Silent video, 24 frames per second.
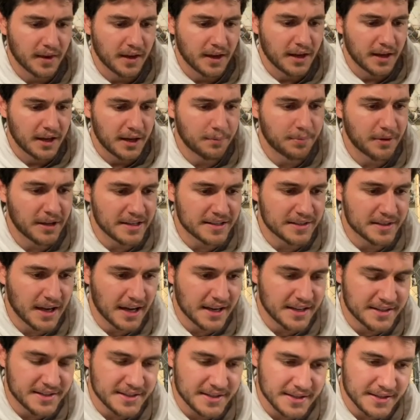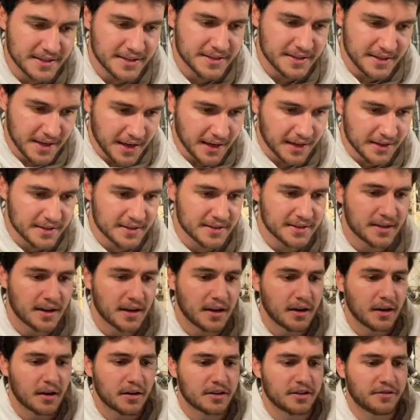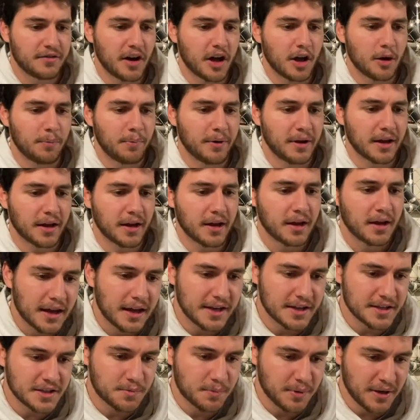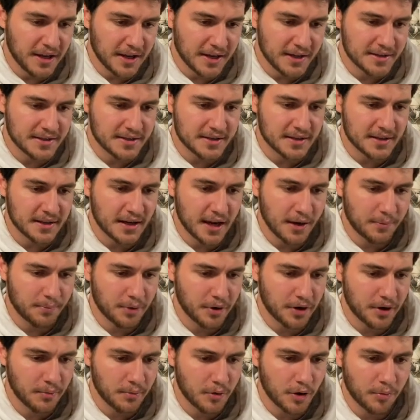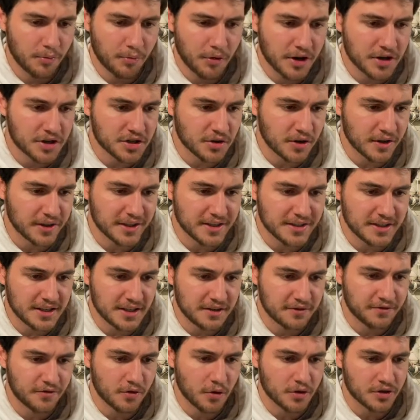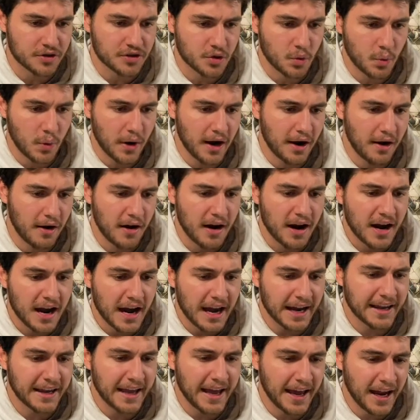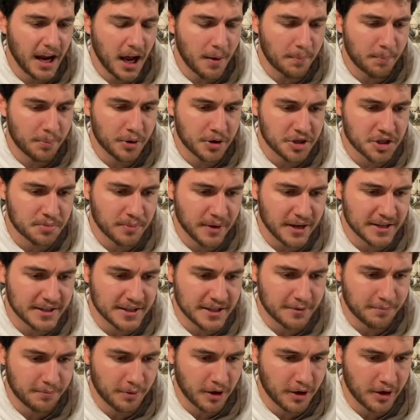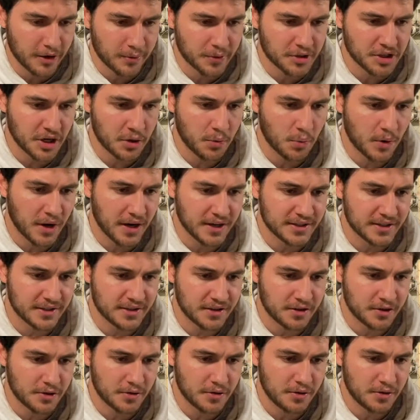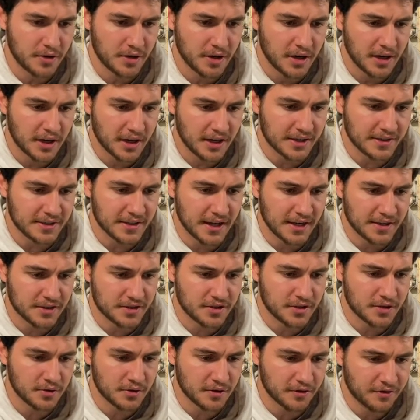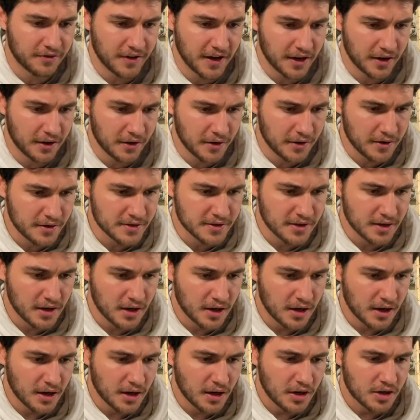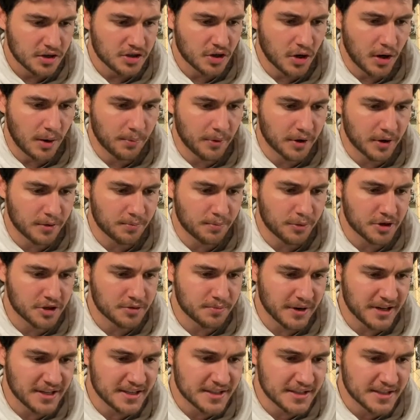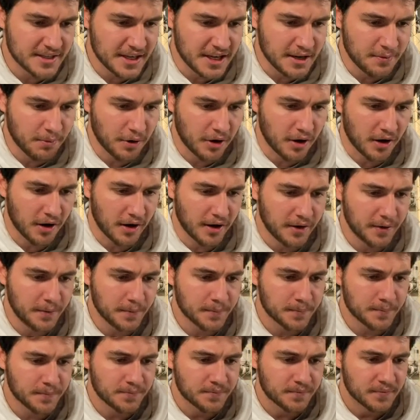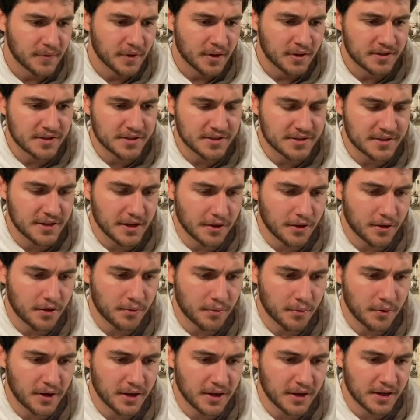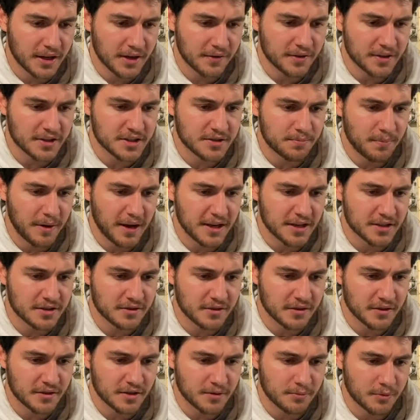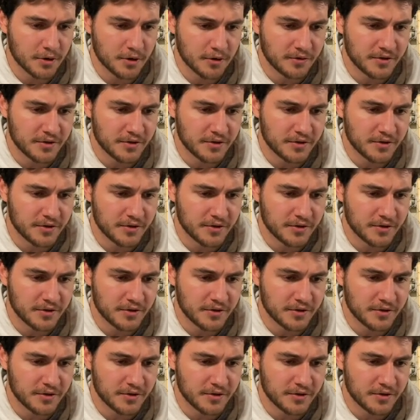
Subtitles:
He plays knight c6, developing his piece and putting more pressure on the d4 square. I cannot push my d-pawn, which I want to do because it has two defenders. So I'm going to push my c-pawn to c3, giving space to move